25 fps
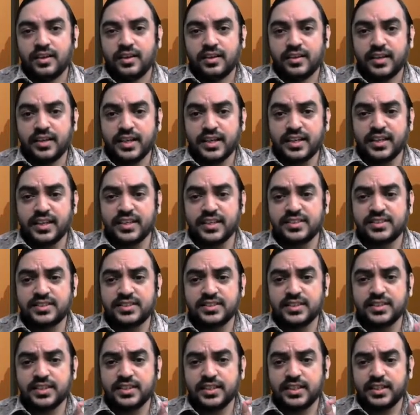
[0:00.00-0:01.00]
It
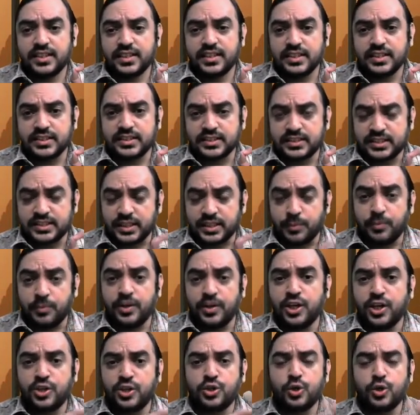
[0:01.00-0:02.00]
is
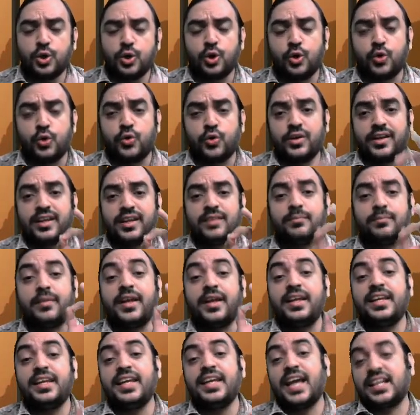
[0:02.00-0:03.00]
similar to loan in
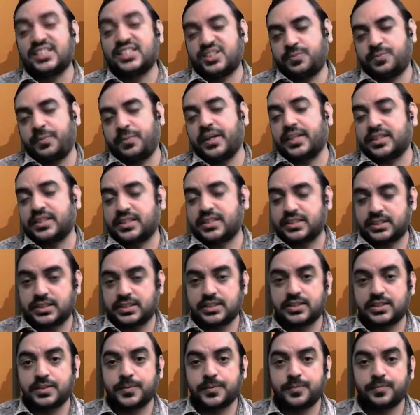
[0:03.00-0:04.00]
many
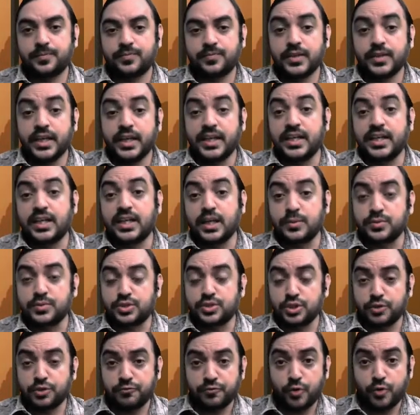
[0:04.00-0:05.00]
aspects in terms
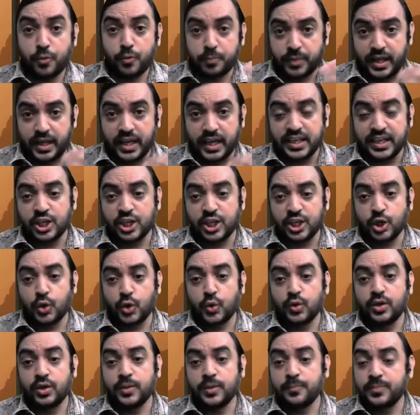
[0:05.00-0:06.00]
of obtaining
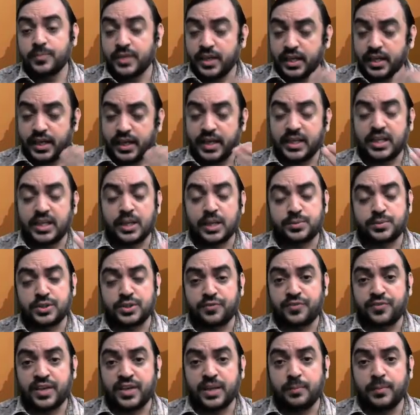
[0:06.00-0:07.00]
loan, in terms
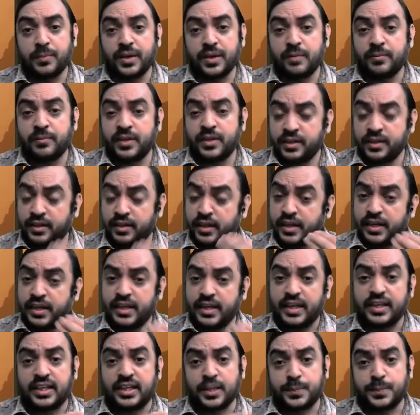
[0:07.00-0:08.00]
of repayment,
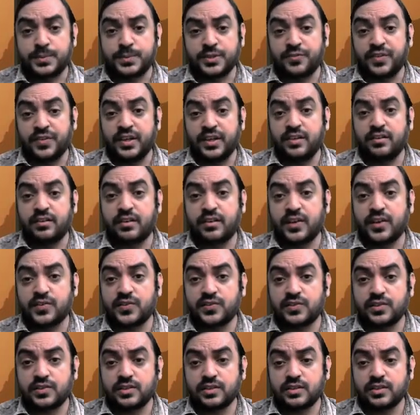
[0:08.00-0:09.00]
in terms of
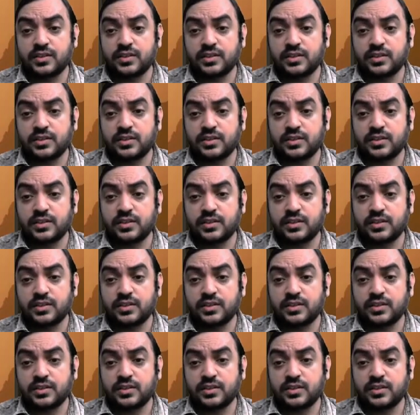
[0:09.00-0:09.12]
interest,